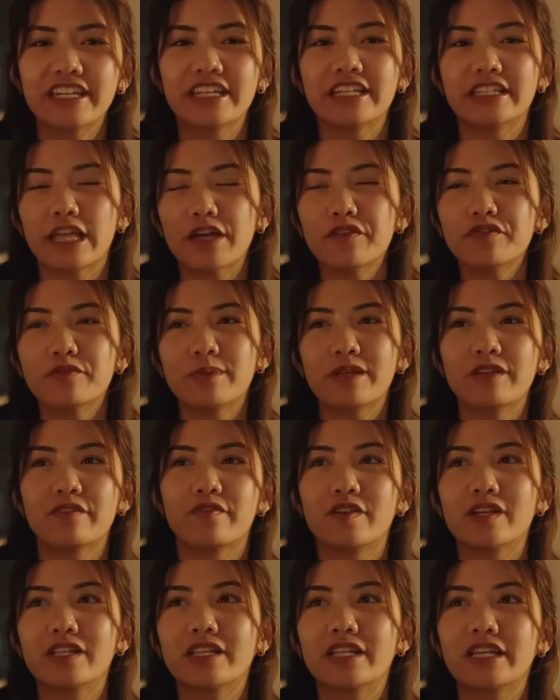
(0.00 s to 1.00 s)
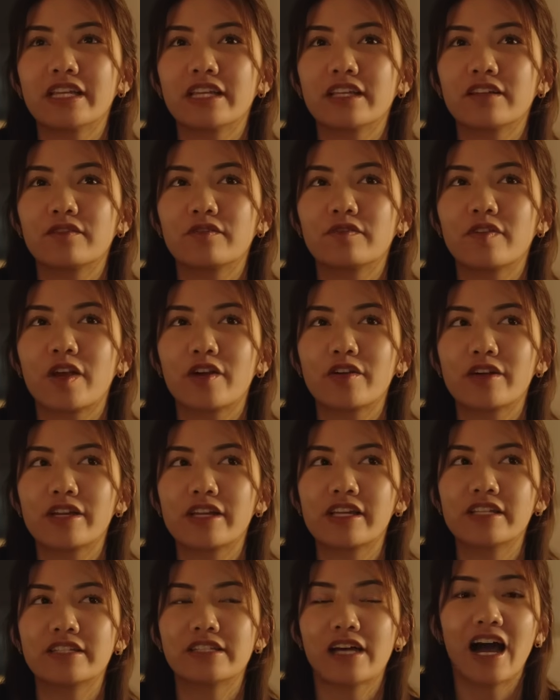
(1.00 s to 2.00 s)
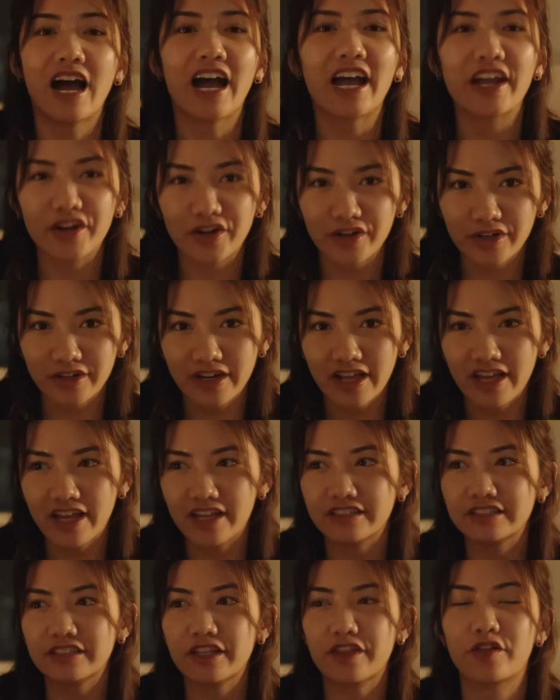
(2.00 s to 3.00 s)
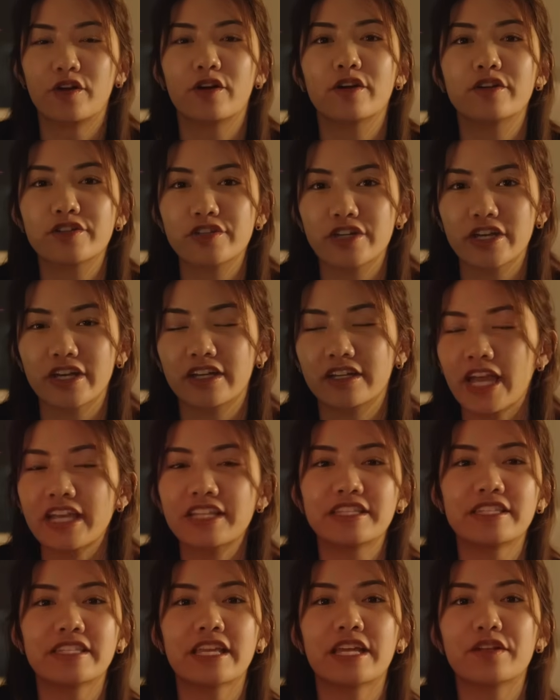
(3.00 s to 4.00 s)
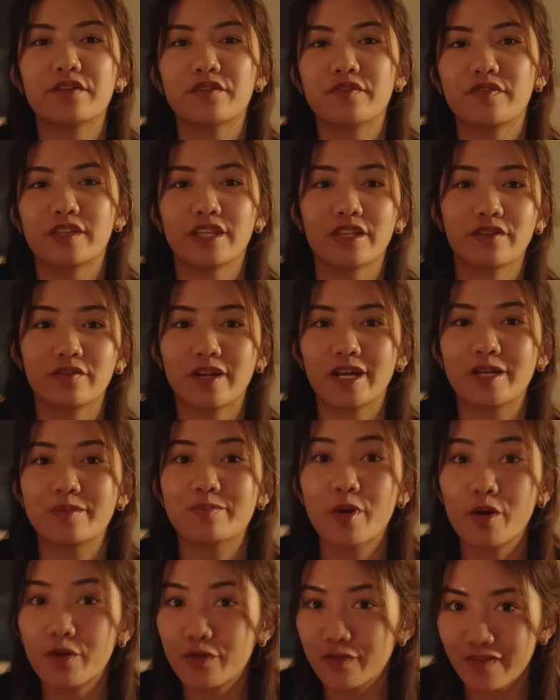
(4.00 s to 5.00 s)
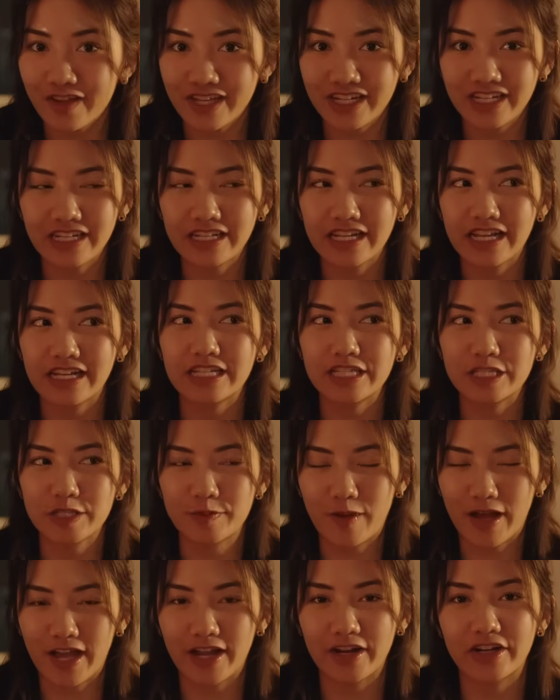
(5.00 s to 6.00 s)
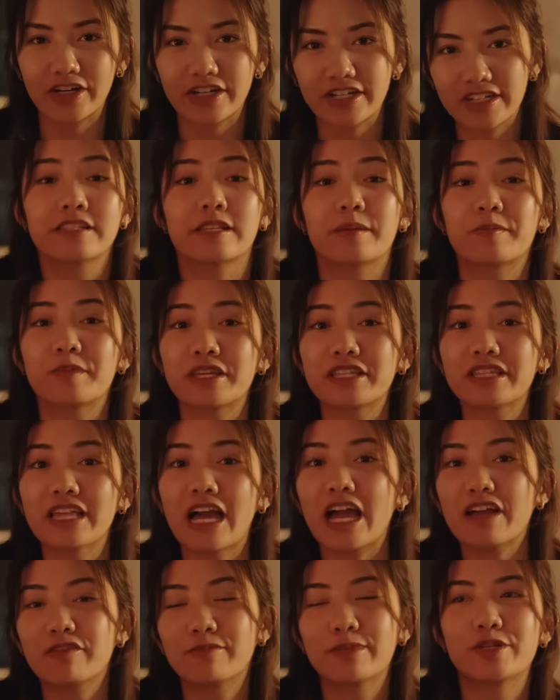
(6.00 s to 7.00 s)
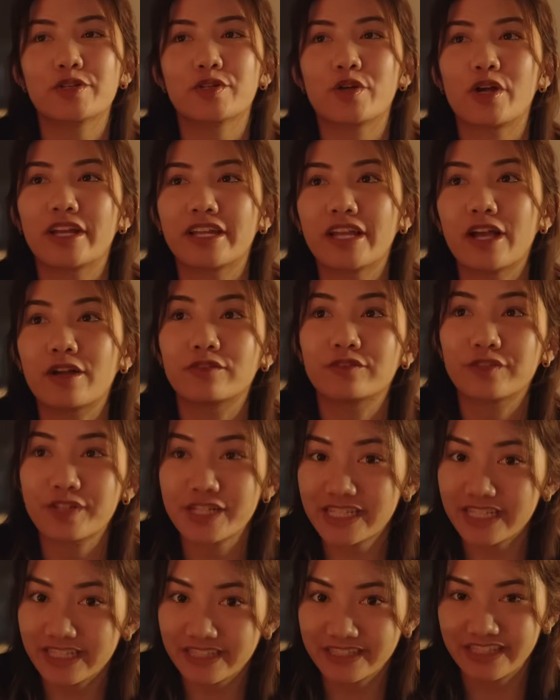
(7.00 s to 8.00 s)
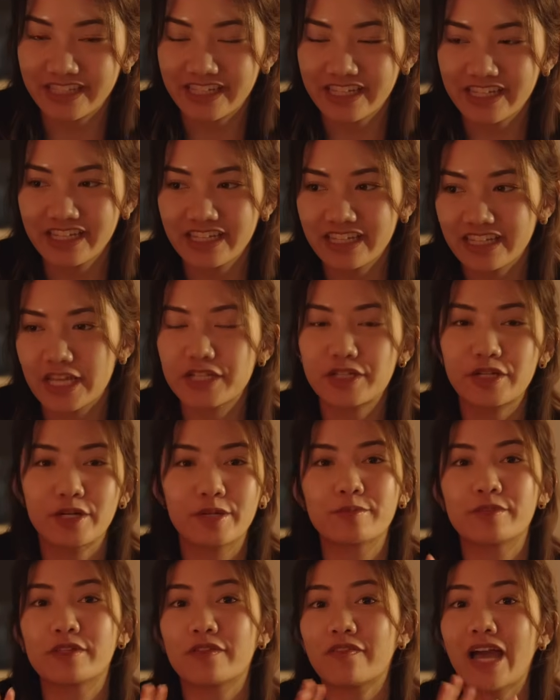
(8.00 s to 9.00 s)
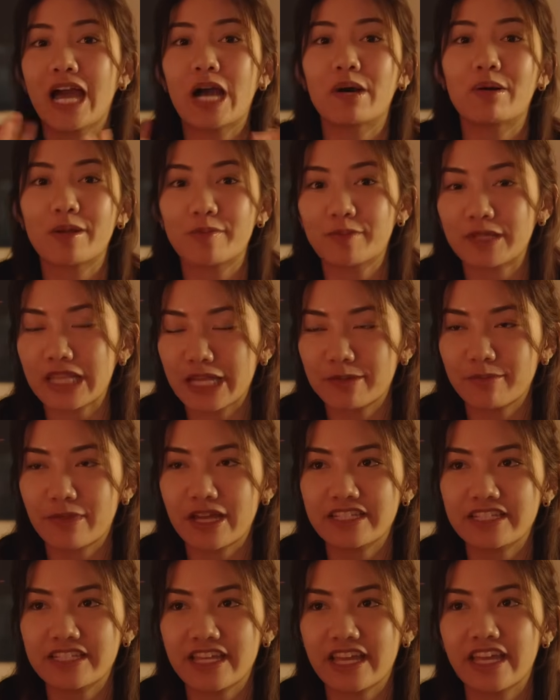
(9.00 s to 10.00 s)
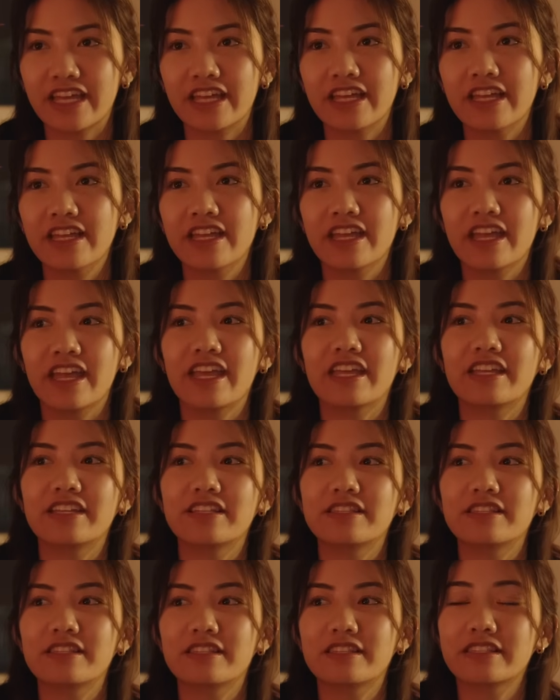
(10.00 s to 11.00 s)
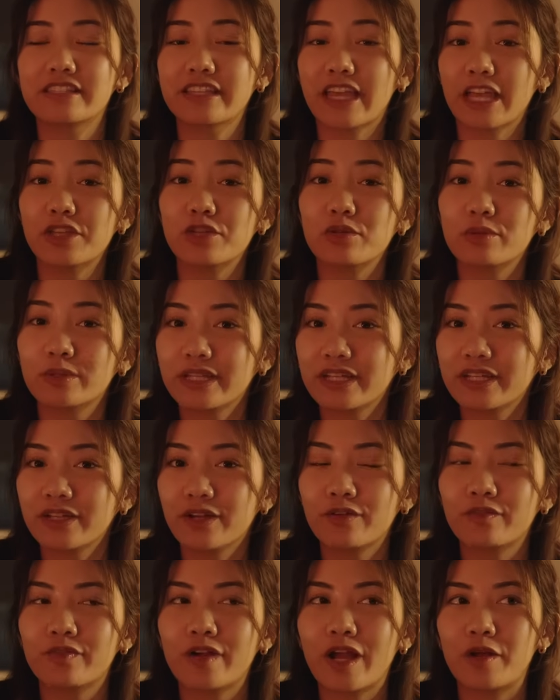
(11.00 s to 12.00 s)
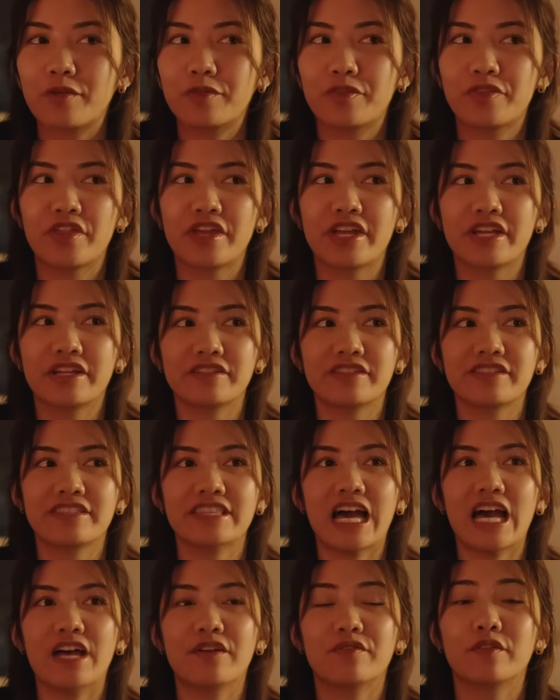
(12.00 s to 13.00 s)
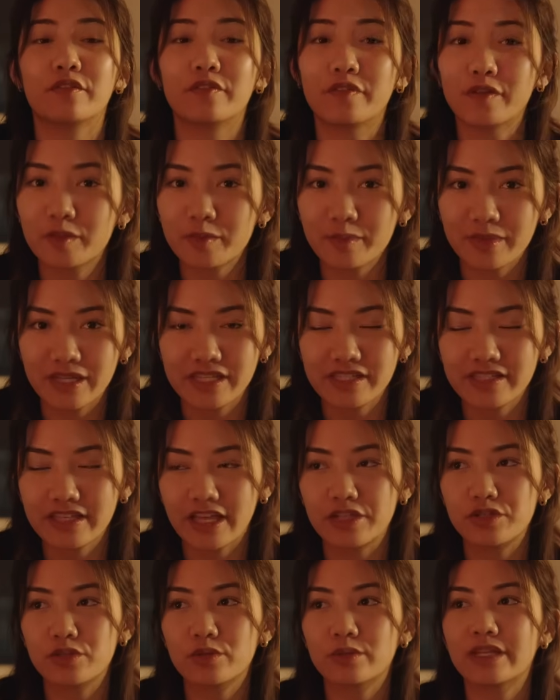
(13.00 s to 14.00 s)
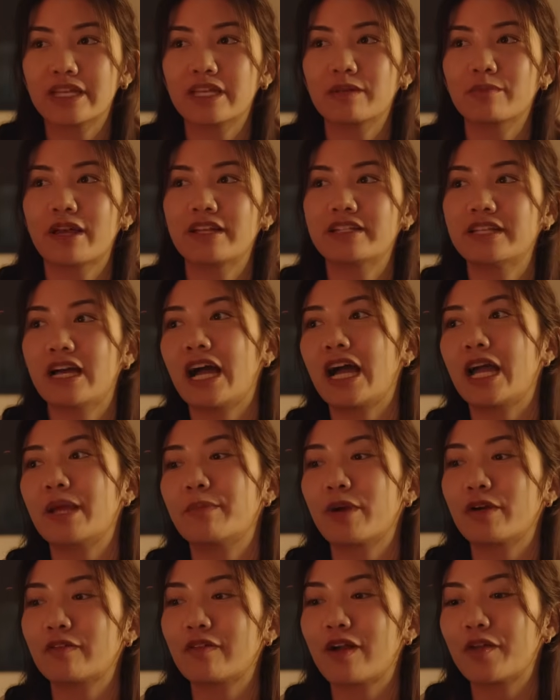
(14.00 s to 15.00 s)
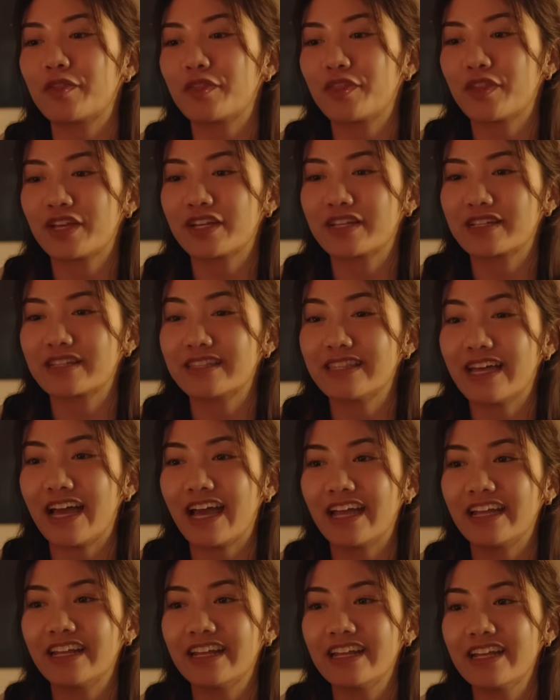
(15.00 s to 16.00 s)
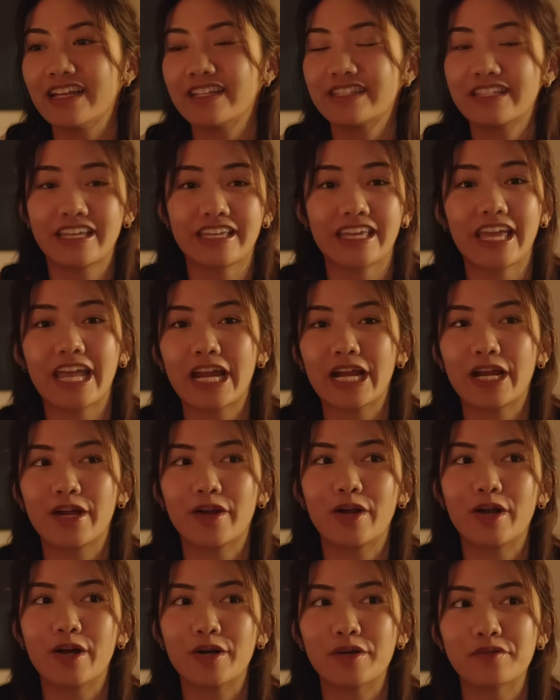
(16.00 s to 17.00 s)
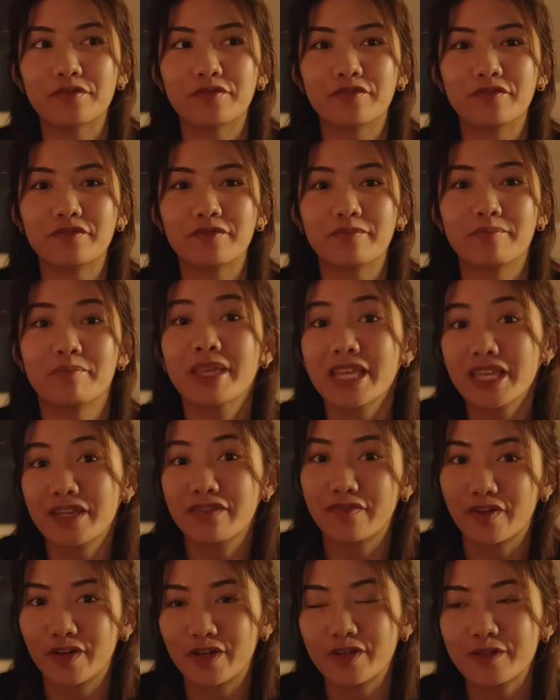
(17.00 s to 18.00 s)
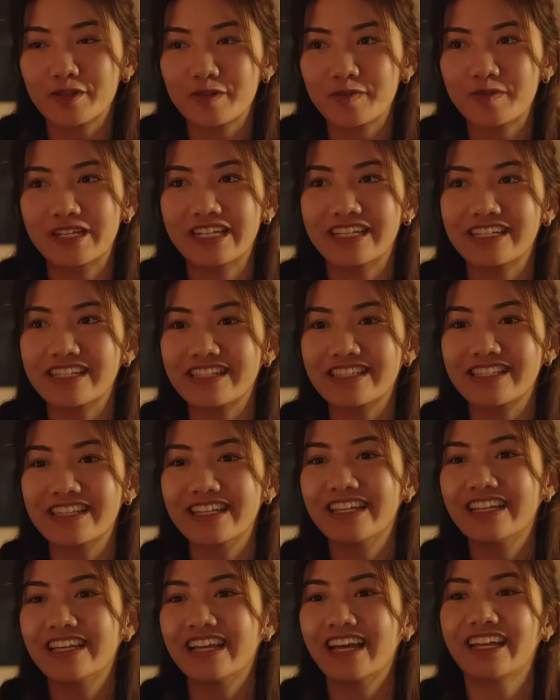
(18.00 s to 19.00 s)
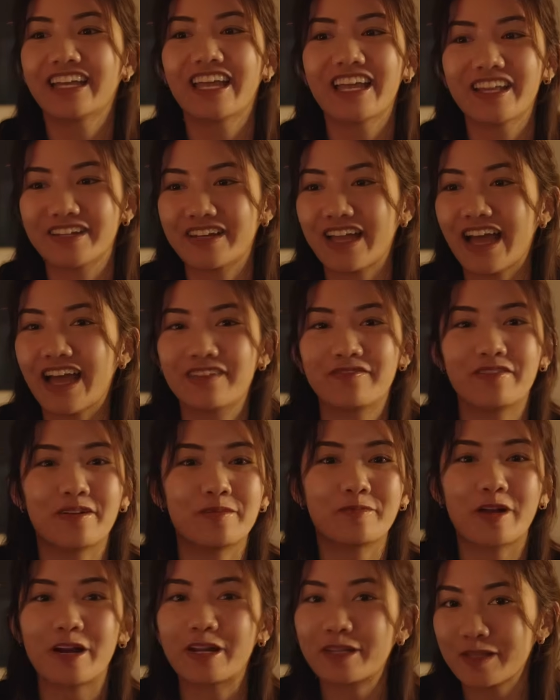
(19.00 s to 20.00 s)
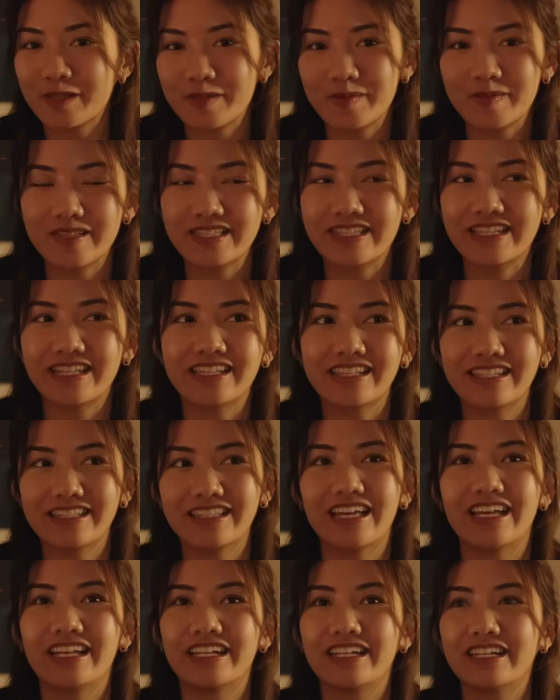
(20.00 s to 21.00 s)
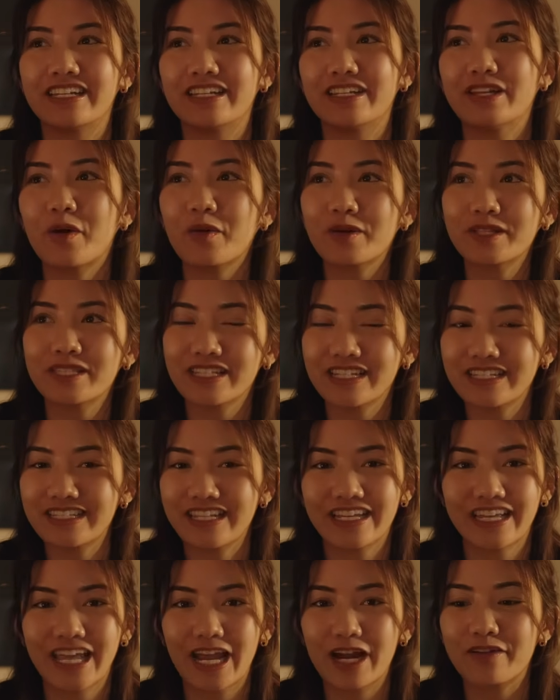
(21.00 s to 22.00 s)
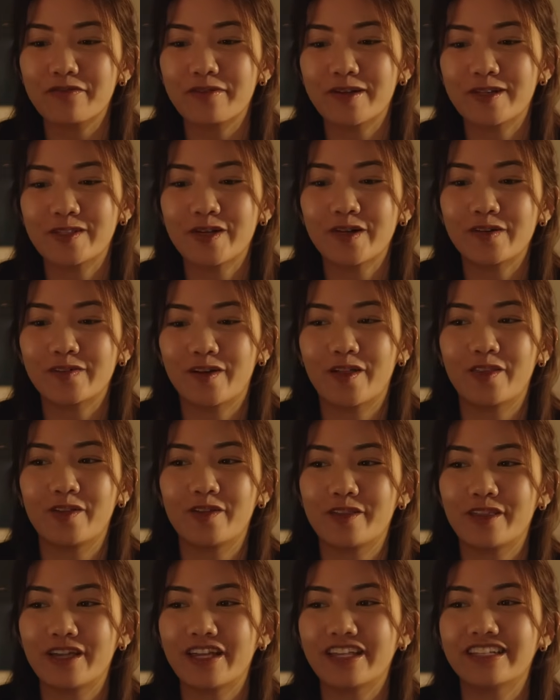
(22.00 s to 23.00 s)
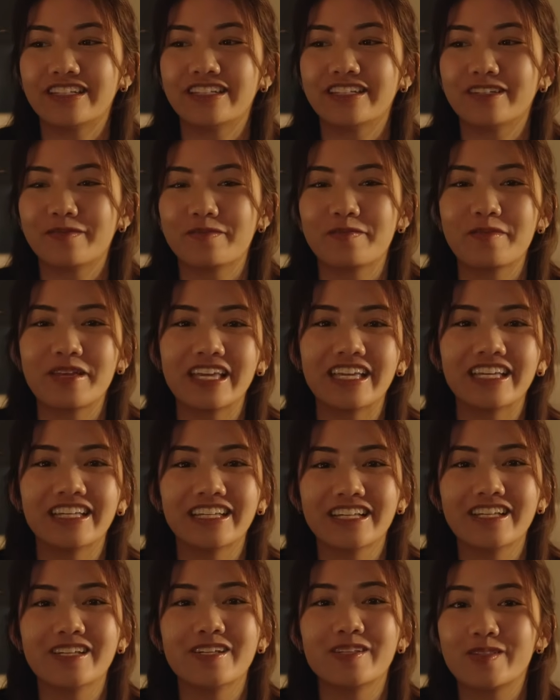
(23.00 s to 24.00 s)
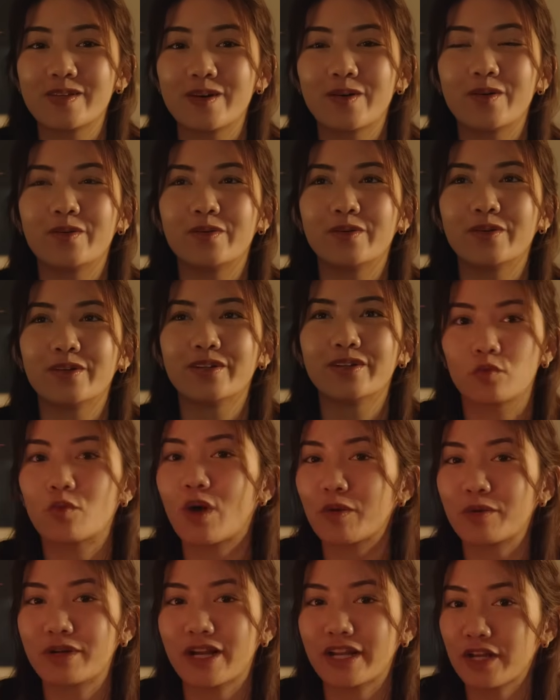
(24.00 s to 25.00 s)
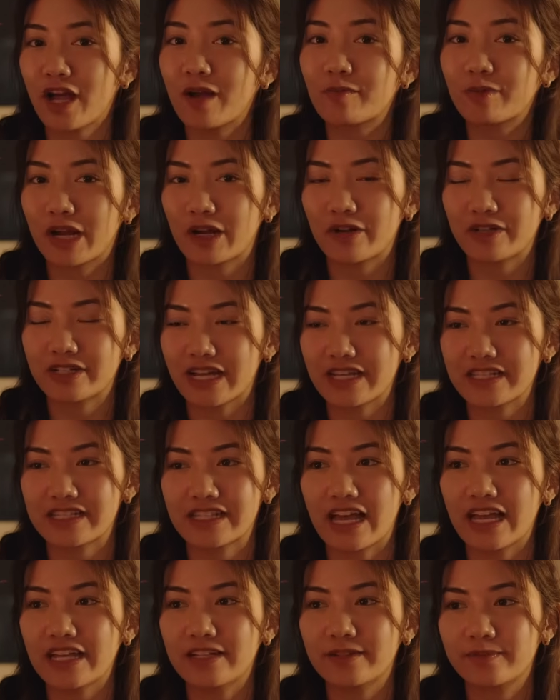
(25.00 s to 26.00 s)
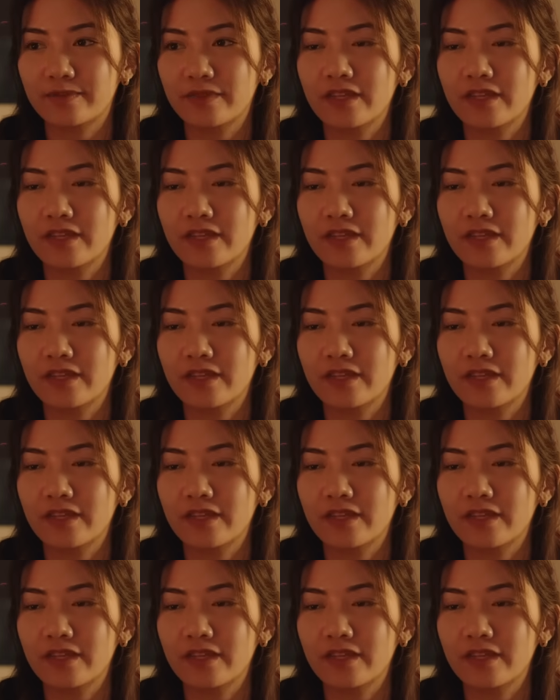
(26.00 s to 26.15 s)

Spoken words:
it left me feeling very tired and lethargic instead of feeling very motivated and inspired. Something that I've been trying out recently in terms of how I plan my day is scheduling around things that fulfill me, scheduling my time around things that take care of me first. Because again, if I'm running this business, then no one's going to take care of myself other than me. So why would I not prioritize that?